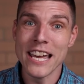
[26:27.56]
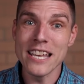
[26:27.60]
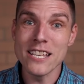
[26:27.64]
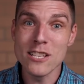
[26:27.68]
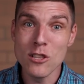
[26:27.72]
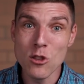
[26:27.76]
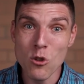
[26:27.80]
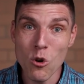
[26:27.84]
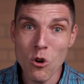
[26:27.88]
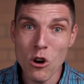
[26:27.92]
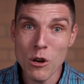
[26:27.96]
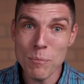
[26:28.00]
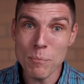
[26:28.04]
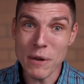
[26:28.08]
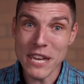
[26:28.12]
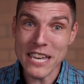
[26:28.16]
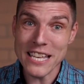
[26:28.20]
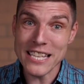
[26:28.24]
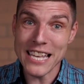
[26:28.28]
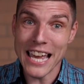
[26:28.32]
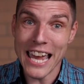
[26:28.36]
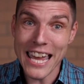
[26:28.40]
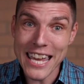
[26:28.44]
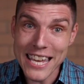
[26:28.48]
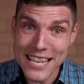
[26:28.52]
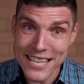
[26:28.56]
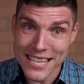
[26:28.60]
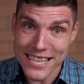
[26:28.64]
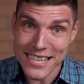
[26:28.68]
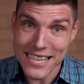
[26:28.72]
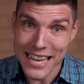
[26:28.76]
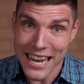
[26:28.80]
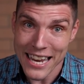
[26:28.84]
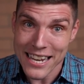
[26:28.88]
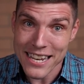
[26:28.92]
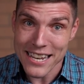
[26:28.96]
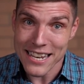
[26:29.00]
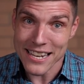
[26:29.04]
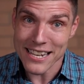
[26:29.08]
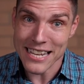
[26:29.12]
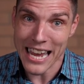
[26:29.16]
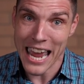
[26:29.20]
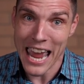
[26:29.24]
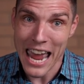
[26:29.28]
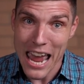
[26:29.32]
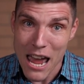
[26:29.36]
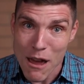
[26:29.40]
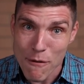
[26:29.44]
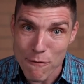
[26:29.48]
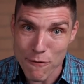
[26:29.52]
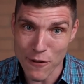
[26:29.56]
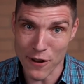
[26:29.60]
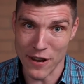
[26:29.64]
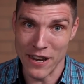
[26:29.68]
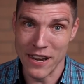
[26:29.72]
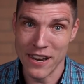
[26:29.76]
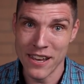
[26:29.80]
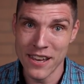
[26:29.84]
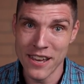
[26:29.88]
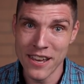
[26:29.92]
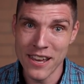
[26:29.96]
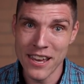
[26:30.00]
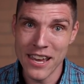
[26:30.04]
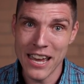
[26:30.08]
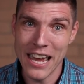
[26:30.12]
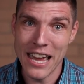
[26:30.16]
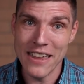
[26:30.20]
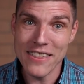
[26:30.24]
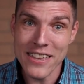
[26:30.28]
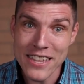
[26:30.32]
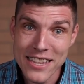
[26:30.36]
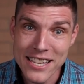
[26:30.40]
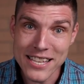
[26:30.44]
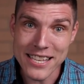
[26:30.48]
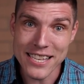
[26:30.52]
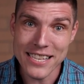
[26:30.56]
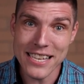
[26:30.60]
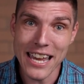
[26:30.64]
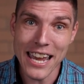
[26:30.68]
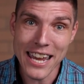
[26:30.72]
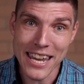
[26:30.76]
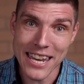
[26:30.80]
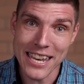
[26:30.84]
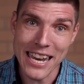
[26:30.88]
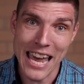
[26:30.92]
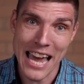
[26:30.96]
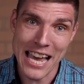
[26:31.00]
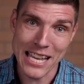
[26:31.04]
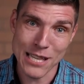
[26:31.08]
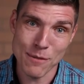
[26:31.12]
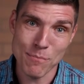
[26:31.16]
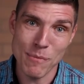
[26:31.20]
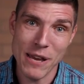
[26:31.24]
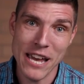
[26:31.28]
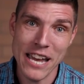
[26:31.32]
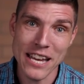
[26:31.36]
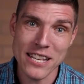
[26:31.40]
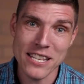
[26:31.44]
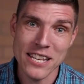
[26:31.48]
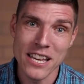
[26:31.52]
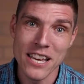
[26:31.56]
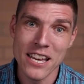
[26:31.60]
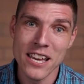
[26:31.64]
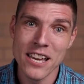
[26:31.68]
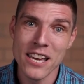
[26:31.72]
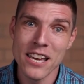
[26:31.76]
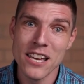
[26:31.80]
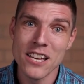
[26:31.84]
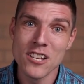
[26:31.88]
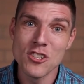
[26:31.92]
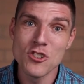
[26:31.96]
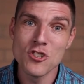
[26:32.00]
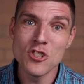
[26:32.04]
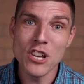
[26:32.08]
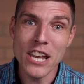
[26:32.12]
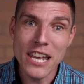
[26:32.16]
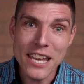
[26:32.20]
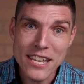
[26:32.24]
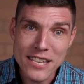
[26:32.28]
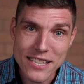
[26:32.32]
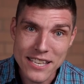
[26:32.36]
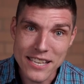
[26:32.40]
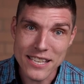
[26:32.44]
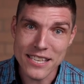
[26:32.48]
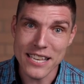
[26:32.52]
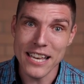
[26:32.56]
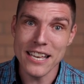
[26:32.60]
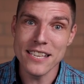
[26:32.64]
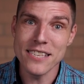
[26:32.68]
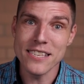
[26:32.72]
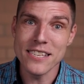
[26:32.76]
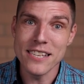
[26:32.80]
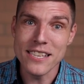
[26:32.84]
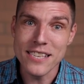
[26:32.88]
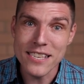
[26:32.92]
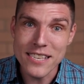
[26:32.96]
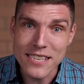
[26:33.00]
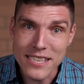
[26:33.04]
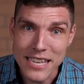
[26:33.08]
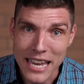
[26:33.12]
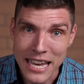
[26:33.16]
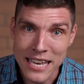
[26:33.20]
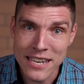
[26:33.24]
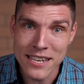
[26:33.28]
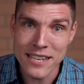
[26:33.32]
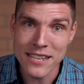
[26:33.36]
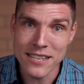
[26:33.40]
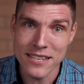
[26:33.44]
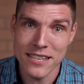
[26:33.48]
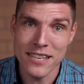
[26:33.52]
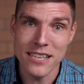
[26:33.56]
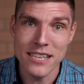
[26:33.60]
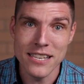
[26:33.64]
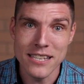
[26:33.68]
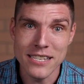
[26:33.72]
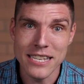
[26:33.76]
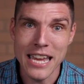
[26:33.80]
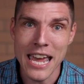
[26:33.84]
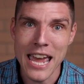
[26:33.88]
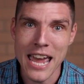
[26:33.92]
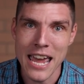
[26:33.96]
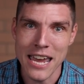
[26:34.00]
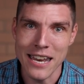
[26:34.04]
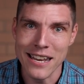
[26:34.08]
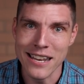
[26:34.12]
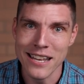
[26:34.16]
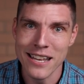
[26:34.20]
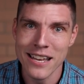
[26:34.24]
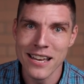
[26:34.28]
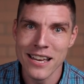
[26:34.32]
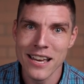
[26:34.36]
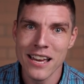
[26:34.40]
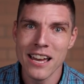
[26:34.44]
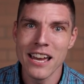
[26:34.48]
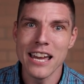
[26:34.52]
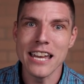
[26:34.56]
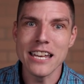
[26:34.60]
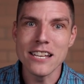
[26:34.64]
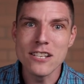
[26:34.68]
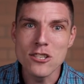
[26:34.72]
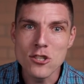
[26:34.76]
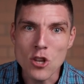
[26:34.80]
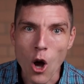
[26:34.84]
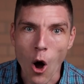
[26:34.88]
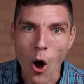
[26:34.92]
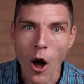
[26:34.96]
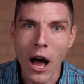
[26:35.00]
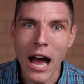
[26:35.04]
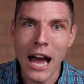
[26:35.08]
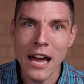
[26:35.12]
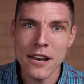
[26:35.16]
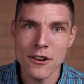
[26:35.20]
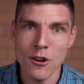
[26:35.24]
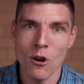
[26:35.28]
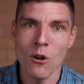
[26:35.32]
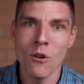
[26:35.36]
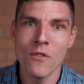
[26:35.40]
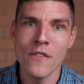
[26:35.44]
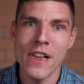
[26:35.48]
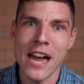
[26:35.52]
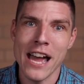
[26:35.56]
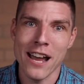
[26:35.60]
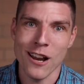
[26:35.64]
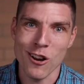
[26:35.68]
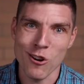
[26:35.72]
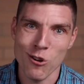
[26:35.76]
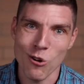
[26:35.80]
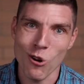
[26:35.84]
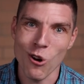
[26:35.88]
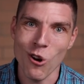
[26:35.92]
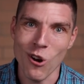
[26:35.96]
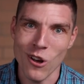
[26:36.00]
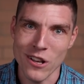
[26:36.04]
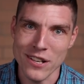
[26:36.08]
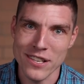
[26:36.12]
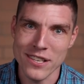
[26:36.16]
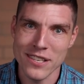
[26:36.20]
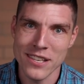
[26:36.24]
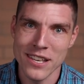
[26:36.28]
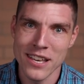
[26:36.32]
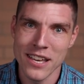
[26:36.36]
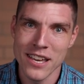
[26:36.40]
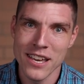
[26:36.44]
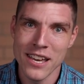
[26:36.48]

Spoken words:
He's Lord because he ascended into heaven. And then the second aspect, Jesus has descended to the dead. He died on that cross.